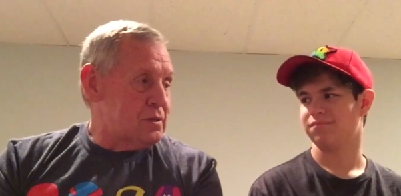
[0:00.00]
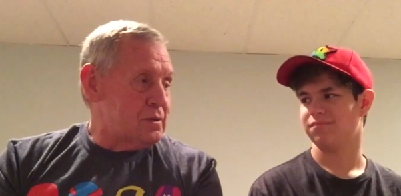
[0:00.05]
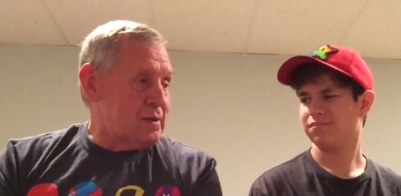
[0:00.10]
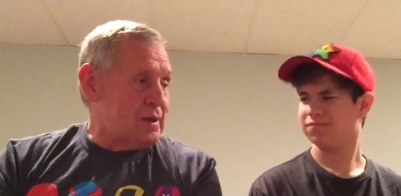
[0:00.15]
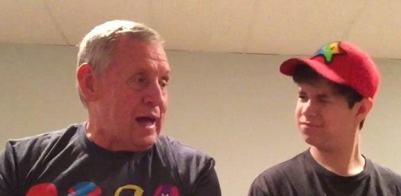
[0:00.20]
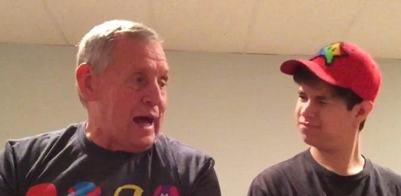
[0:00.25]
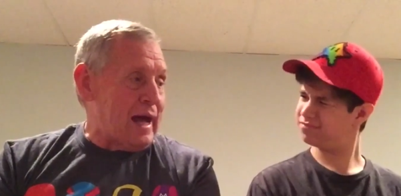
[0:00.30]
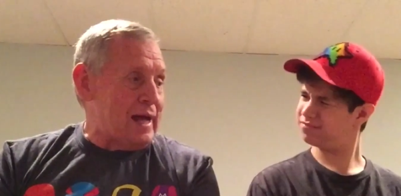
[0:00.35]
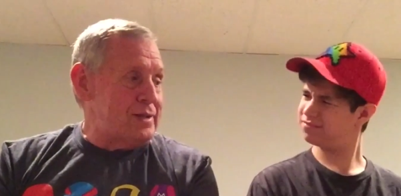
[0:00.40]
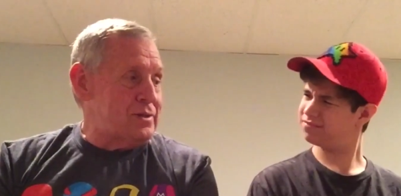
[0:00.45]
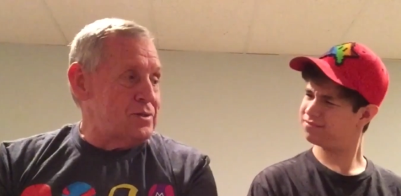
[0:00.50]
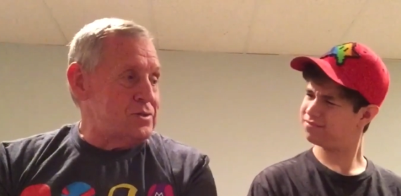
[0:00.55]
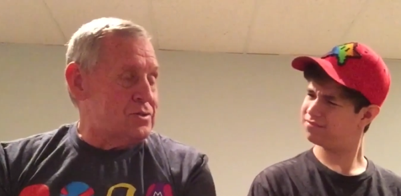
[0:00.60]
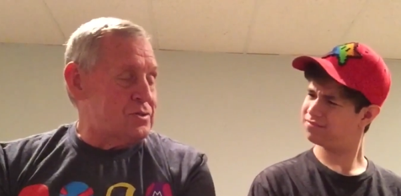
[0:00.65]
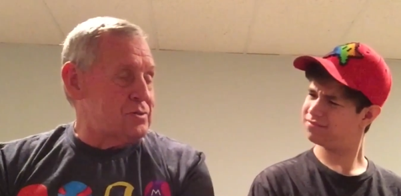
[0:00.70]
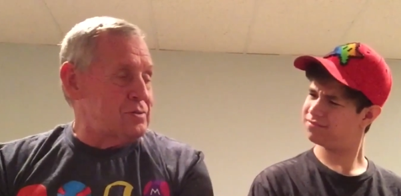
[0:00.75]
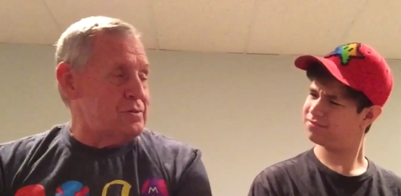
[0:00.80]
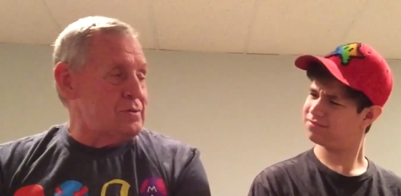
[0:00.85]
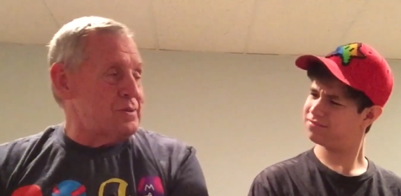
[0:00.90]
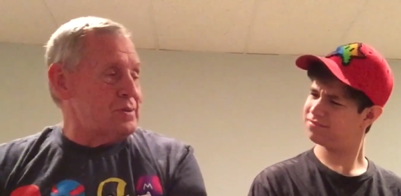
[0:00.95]
Speaker 1: I just
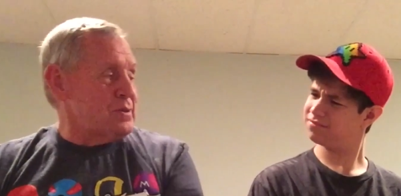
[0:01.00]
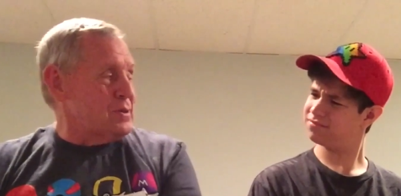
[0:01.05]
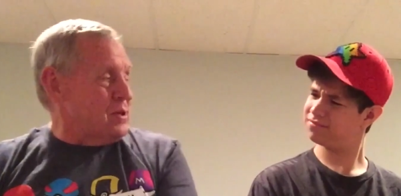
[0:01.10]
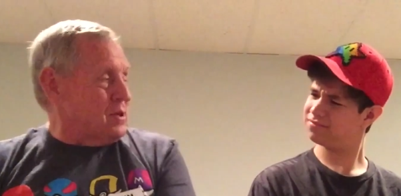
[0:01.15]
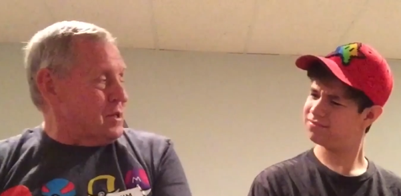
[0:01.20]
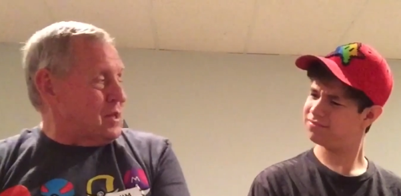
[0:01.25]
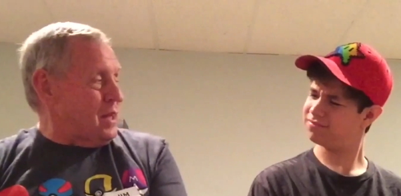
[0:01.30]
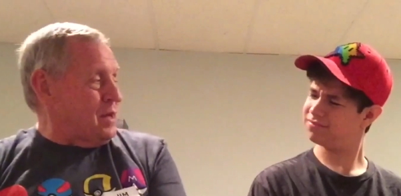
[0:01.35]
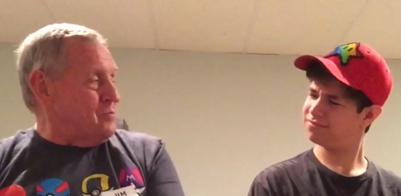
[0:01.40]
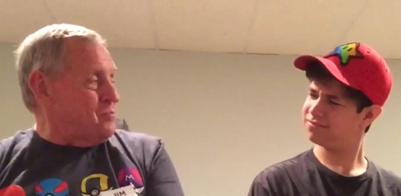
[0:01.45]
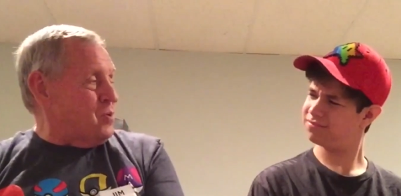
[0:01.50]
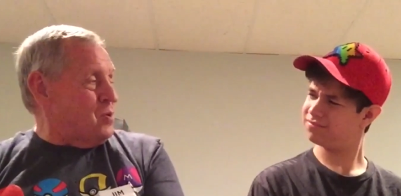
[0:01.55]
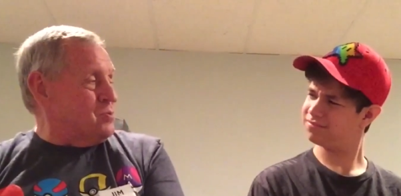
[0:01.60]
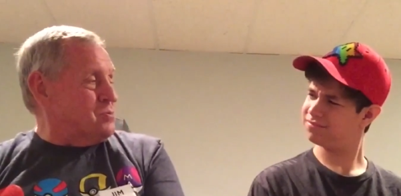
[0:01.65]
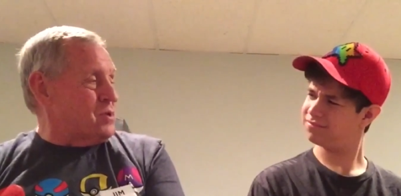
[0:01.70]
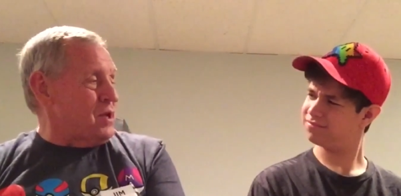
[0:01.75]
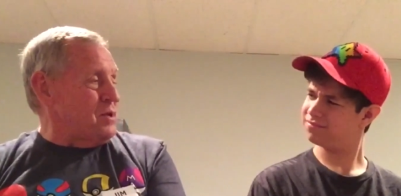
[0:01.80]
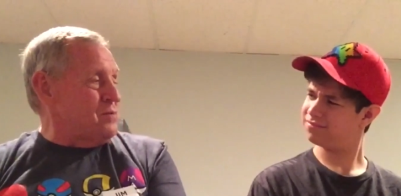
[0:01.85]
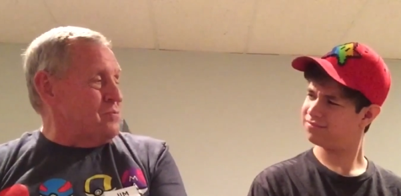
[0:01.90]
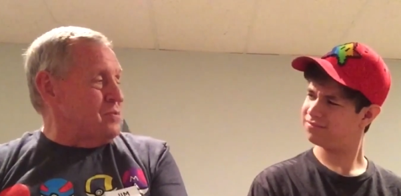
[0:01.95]
can't, won't
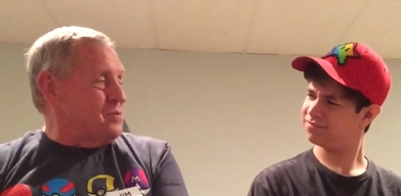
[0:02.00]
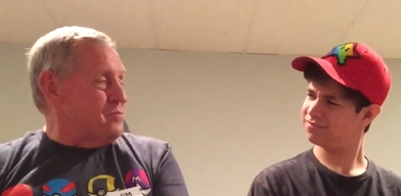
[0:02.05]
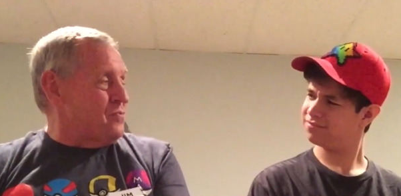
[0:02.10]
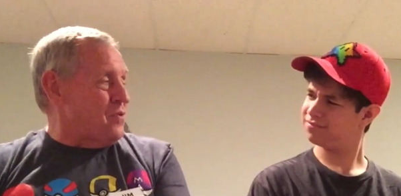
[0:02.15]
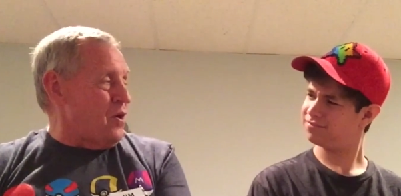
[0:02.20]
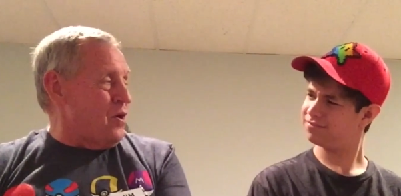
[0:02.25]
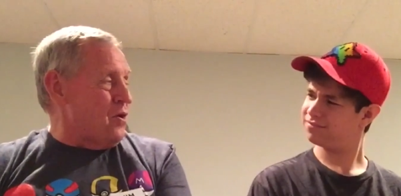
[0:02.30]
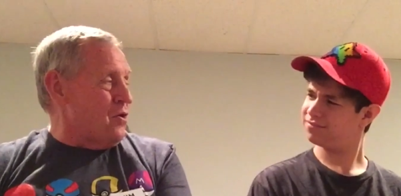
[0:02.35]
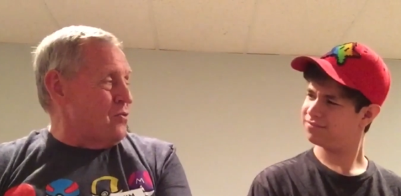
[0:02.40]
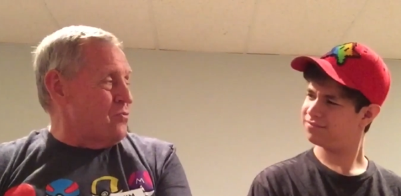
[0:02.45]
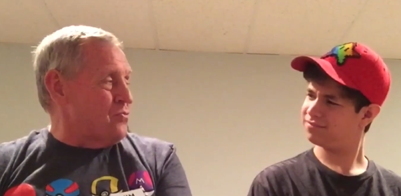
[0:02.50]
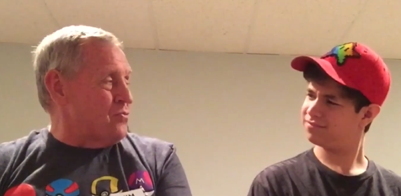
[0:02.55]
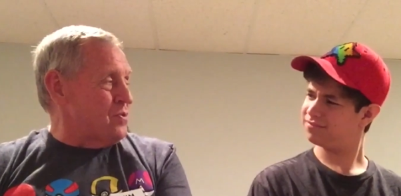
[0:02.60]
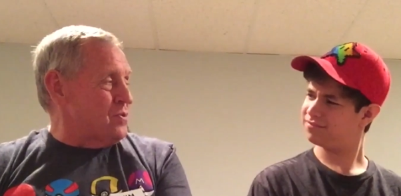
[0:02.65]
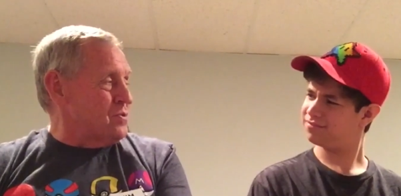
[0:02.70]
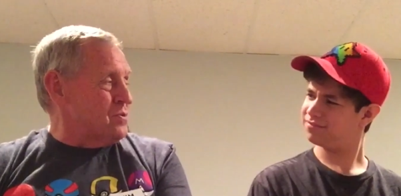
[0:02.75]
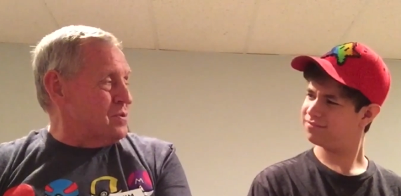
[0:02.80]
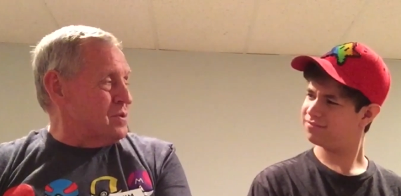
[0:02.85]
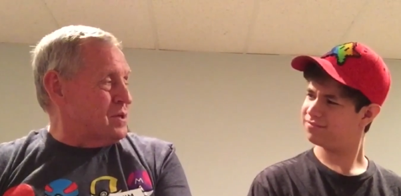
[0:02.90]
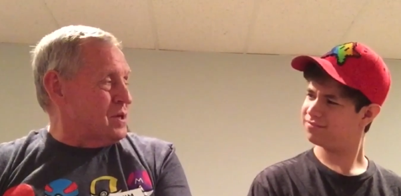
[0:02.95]
they involve,
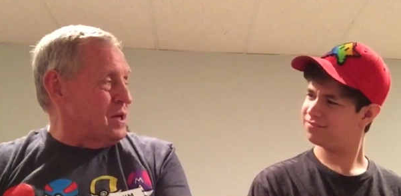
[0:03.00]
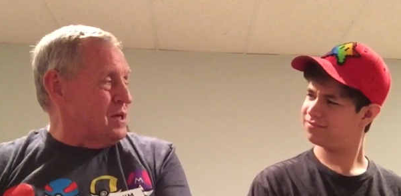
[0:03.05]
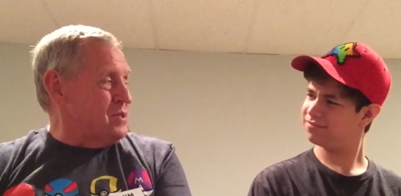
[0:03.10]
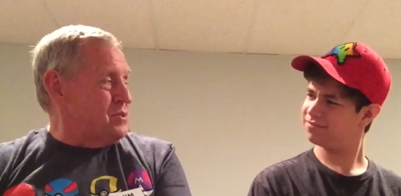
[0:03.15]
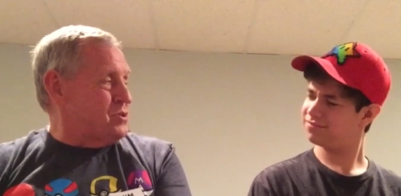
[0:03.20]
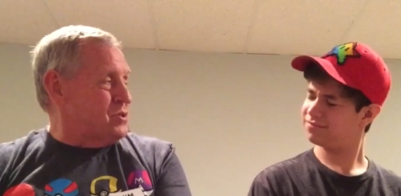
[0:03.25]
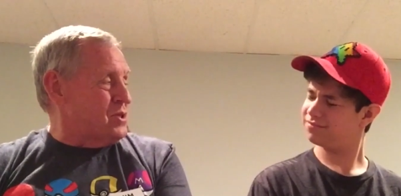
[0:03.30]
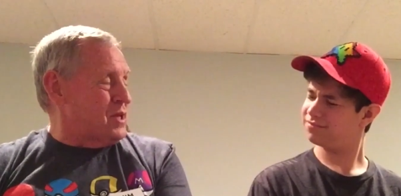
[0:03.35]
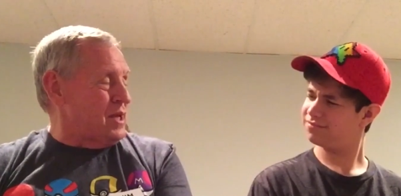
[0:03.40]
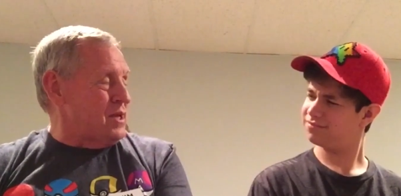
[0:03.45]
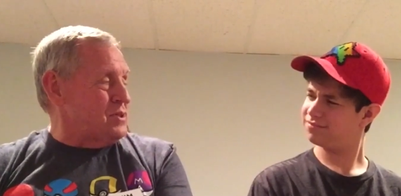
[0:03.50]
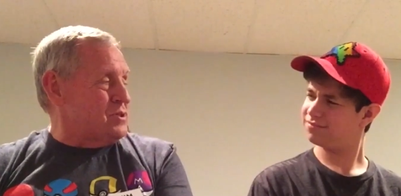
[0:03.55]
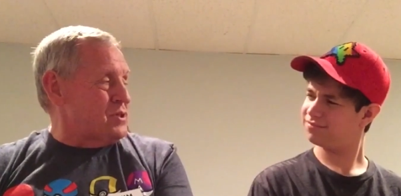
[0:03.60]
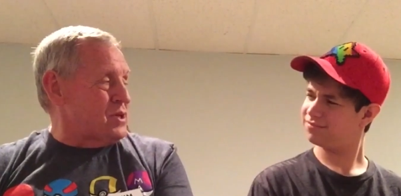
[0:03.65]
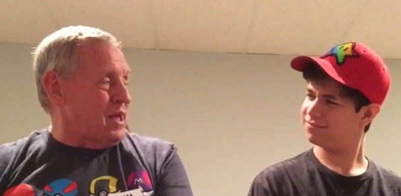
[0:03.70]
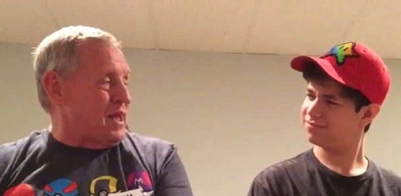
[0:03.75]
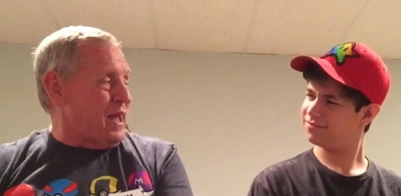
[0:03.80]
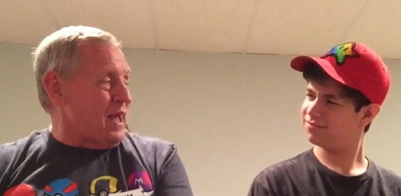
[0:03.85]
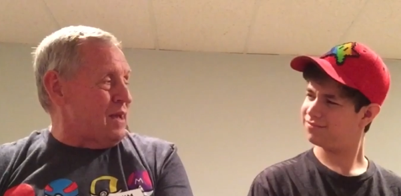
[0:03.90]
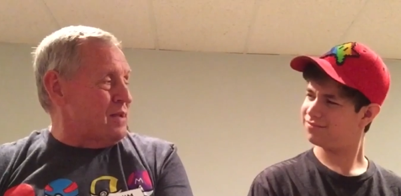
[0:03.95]
can't, can't
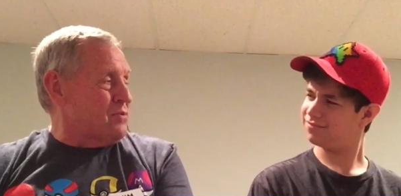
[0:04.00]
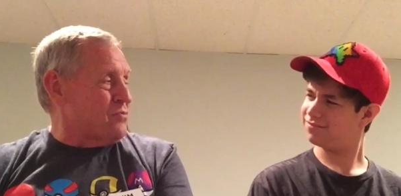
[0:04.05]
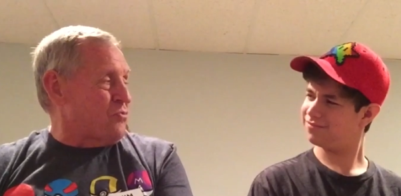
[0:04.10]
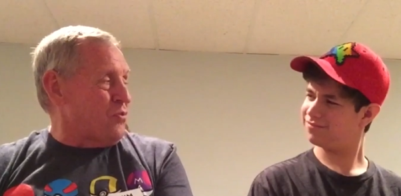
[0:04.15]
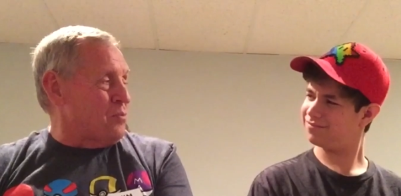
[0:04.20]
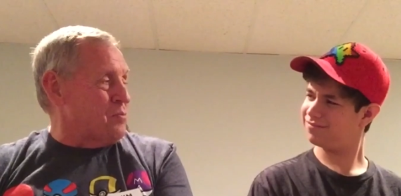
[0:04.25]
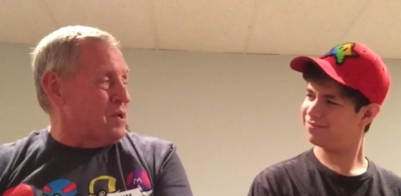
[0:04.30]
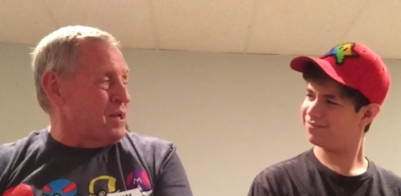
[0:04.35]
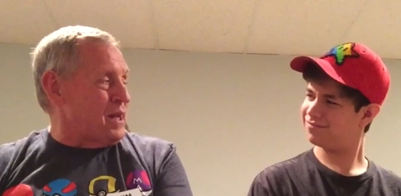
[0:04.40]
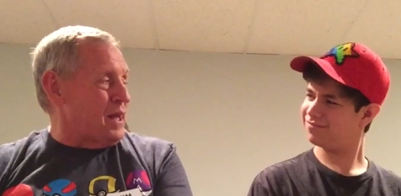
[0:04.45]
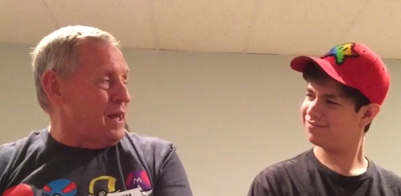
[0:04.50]
they hatch from an